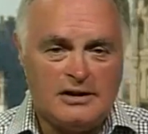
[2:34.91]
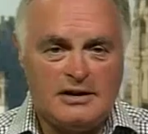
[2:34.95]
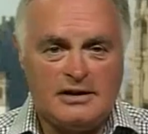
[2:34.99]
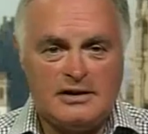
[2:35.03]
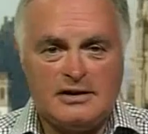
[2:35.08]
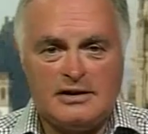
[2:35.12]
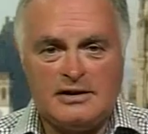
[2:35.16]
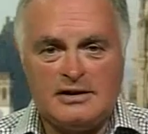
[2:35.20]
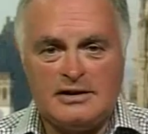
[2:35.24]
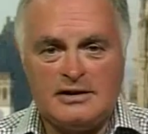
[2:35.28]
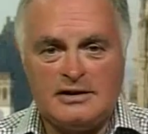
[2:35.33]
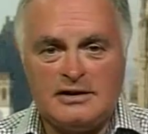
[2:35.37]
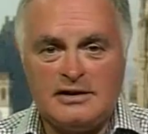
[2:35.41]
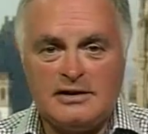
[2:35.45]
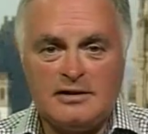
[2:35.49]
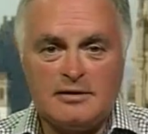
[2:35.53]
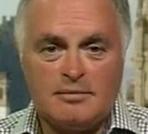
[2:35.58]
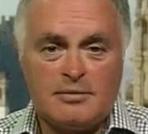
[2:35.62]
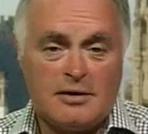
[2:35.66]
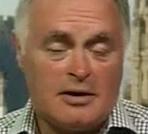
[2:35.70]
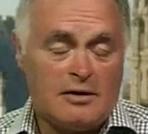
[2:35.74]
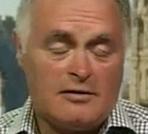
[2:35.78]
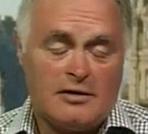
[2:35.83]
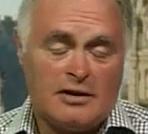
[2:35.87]
indeed
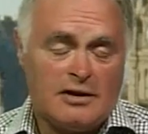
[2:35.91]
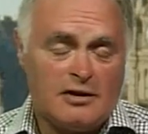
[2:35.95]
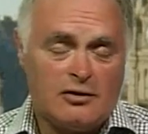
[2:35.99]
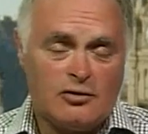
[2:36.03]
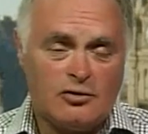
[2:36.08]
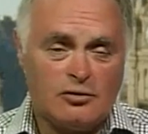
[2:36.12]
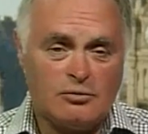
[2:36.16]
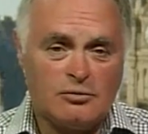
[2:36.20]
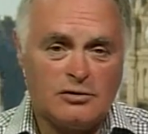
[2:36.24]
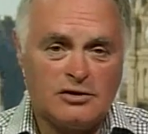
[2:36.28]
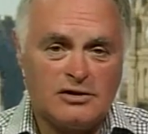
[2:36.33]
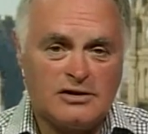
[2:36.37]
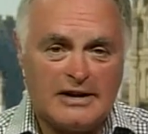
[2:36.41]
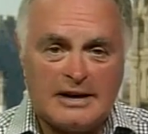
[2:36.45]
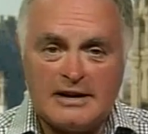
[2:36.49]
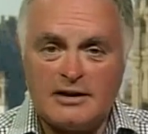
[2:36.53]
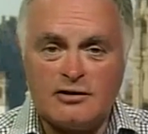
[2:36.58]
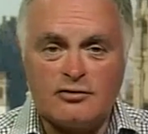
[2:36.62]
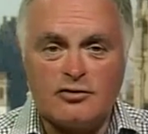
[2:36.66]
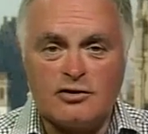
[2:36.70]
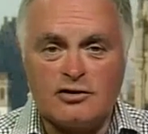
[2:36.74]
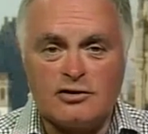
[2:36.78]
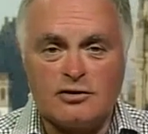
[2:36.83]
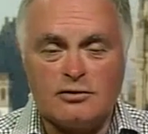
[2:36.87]
a perfectly normal
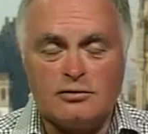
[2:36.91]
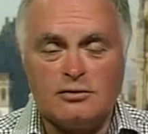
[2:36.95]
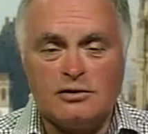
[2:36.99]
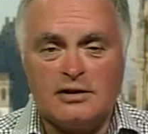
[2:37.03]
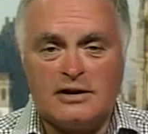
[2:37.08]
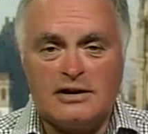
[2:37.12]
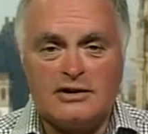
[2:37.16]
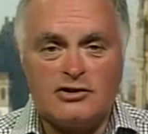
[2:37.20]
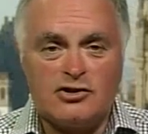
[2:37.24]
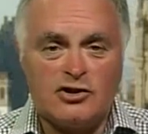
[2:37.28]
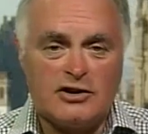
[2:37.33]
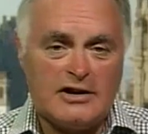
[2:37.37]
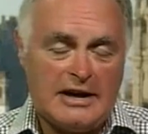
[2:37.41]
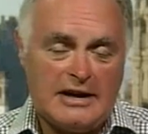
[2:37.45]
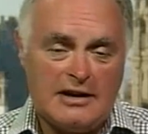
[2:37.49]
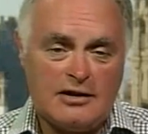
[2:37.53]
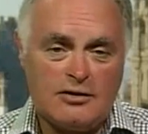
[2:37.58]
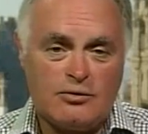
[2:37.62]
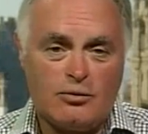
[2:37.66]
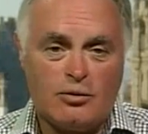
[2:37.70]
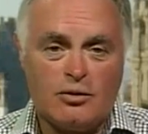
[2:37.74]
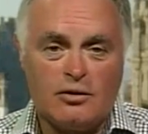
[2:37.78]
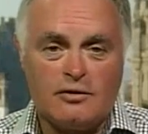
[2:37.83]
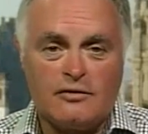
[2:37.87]
secondary school, and she
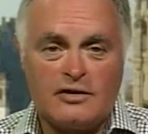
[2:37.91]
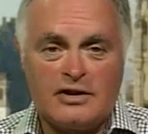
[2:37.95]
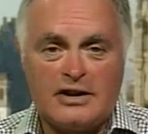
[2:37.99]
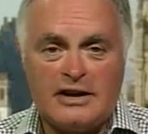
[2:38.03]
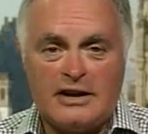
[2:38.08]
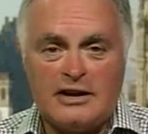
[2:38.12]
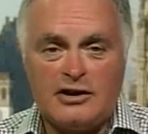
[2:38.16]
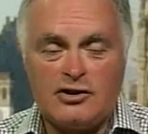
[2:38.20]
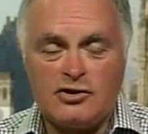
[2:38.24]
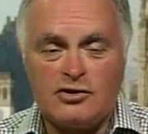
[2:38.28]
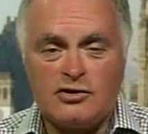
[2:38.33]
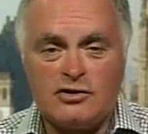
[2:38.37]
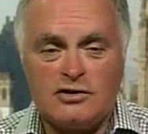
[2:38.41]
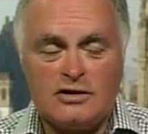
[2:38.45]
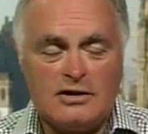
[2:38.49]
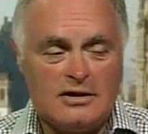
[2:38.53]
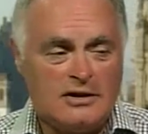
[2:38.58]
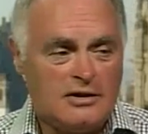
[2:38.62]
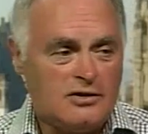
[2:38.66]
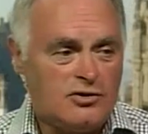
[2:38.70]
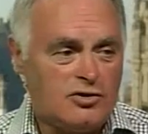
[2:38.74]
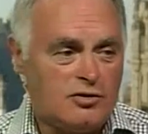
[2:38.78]
gained qualifications.